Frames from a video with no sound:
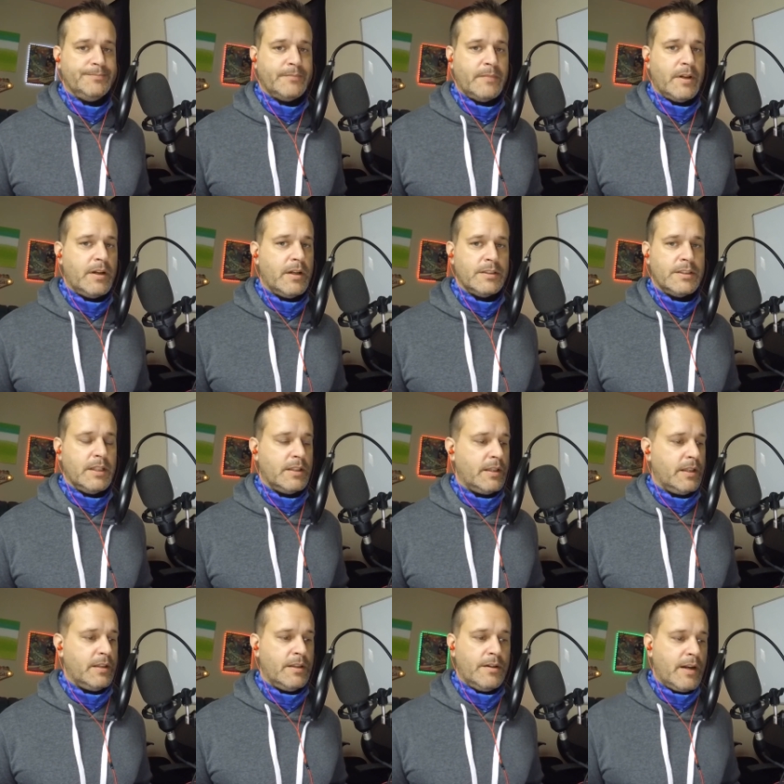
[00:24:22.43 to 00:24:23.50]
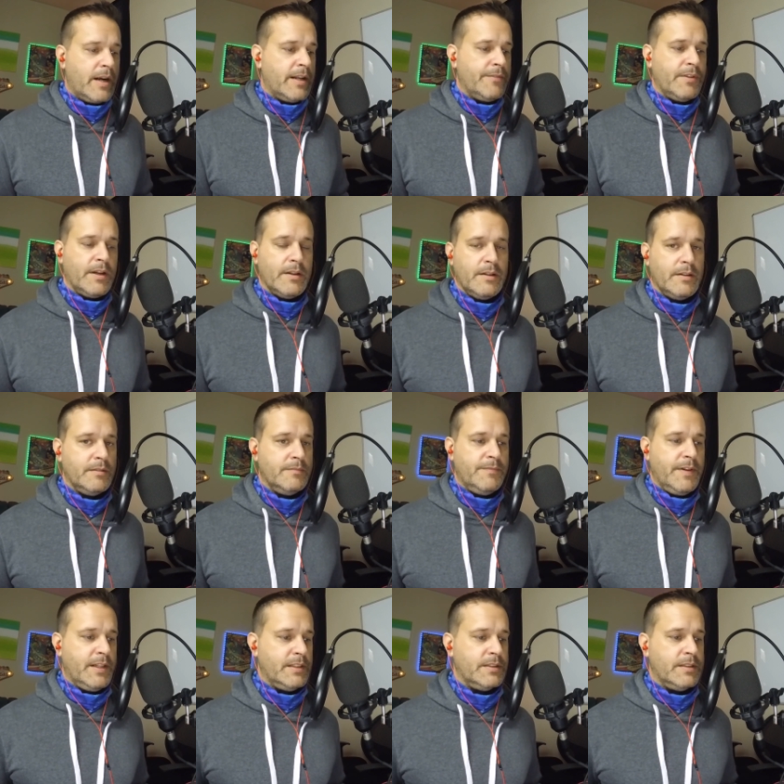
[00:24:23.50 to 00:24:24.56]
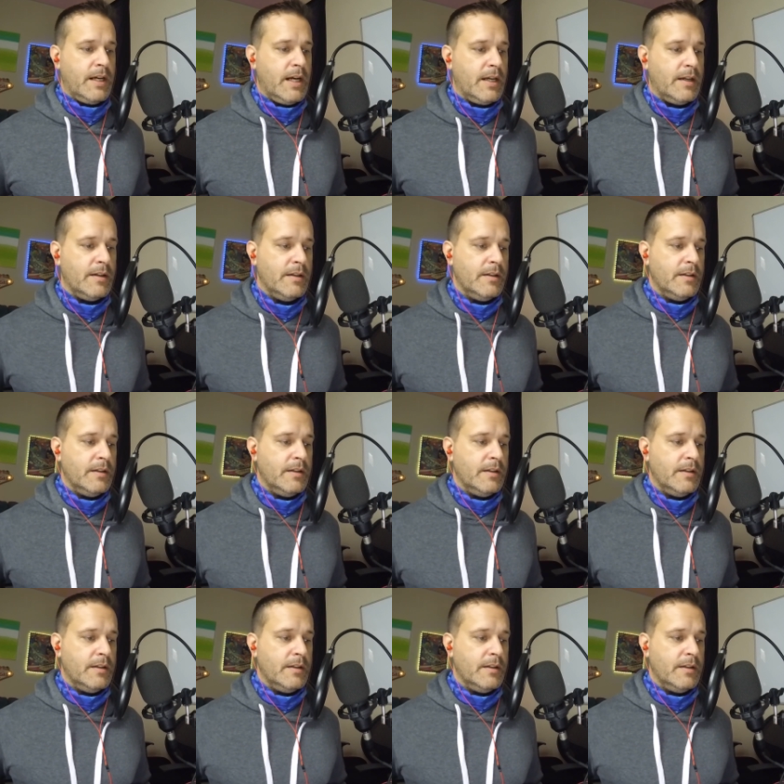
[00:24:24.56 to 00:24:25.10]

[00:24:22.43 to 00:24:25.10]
They're going to shut. They're not even going to finish that